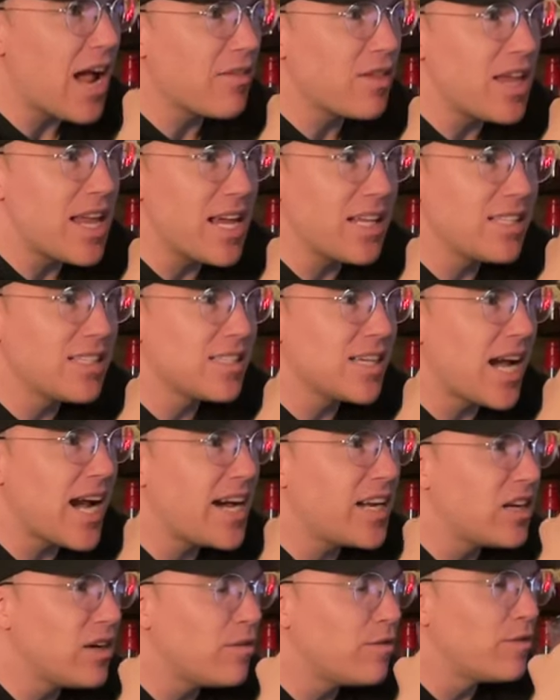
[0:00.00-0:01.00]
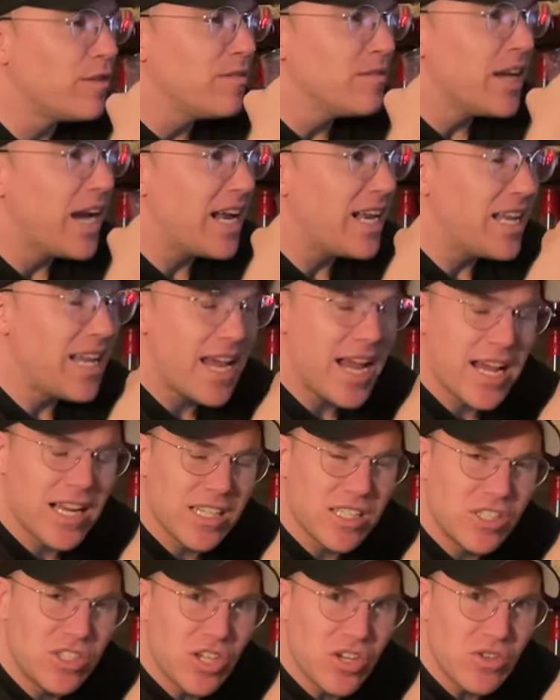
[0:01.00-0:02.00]
the inside of Indiana
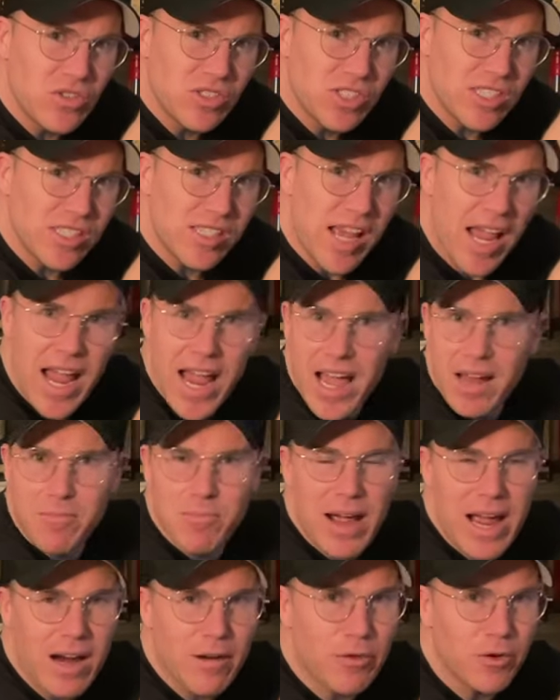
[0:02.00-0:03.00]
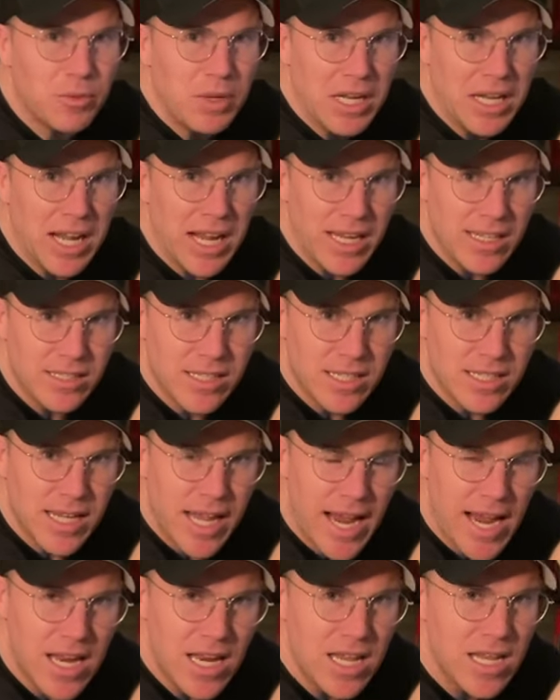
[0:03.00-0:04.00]
Jones's hat back from the
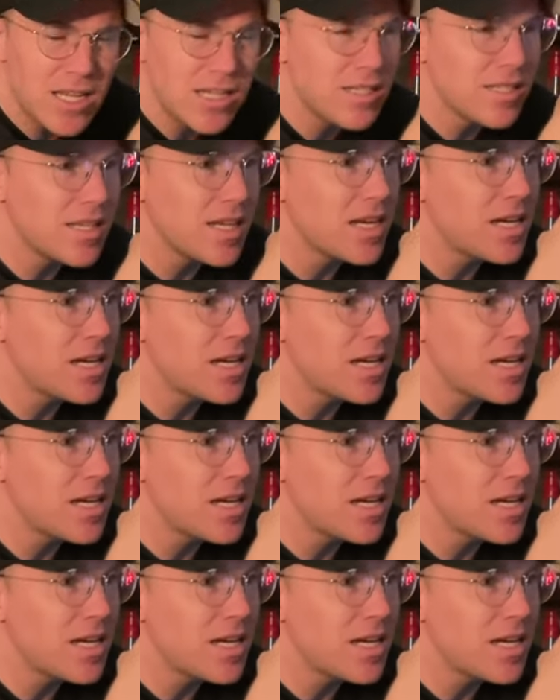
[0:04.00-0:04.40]
1980s.